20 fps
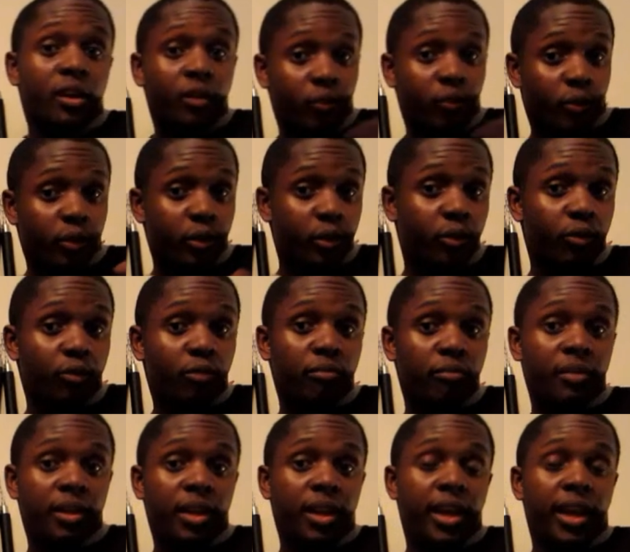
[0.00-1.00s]

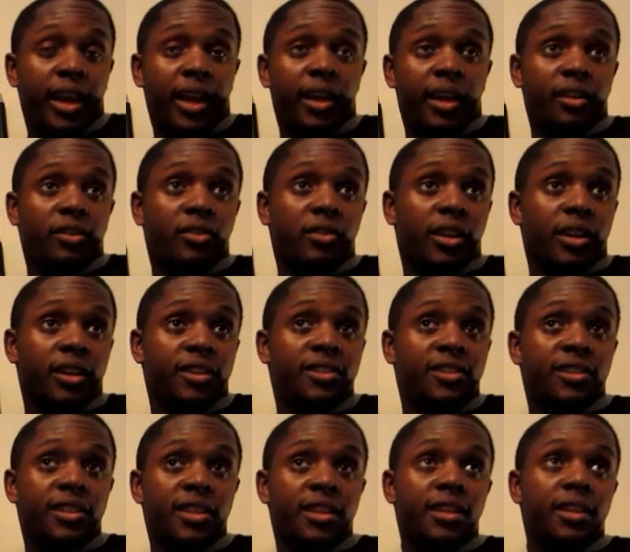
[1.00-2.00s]
room and you're going to
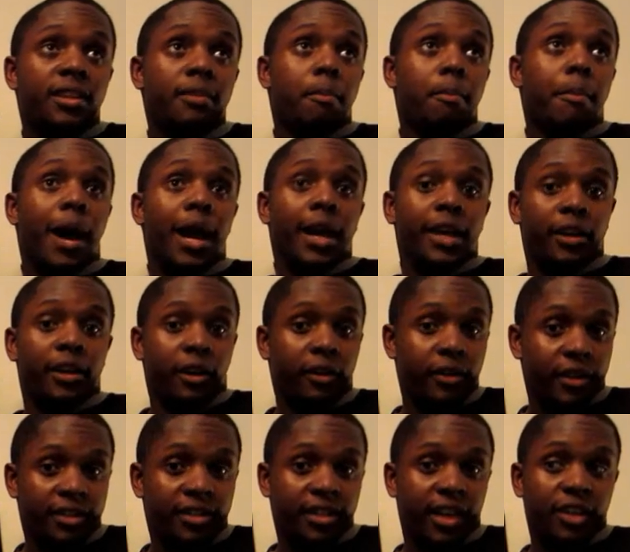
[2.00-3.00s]
see my
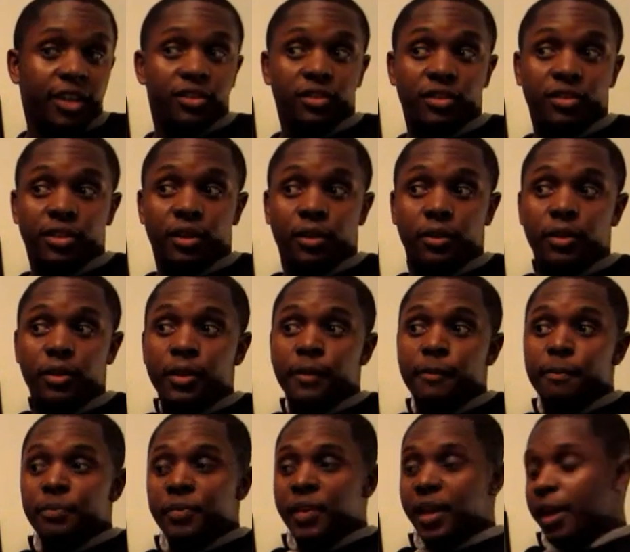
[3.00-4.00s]
nerdy section. So
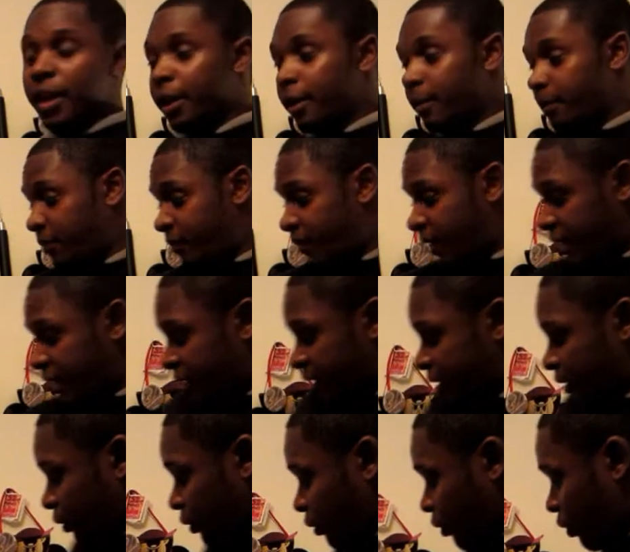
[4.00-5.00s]
this
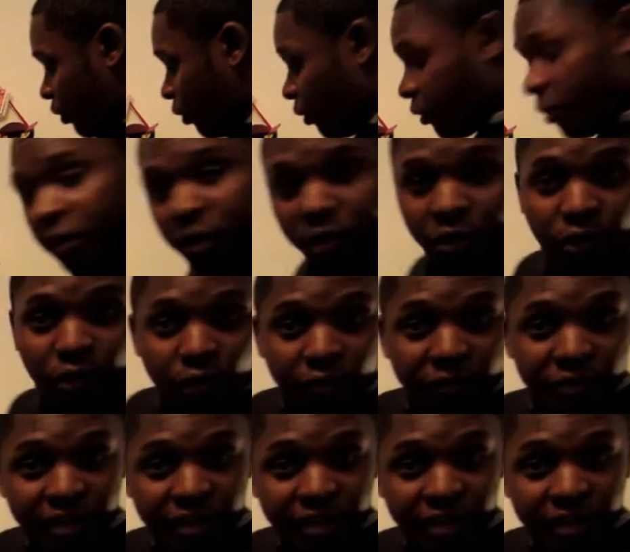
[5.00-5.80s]
little corner over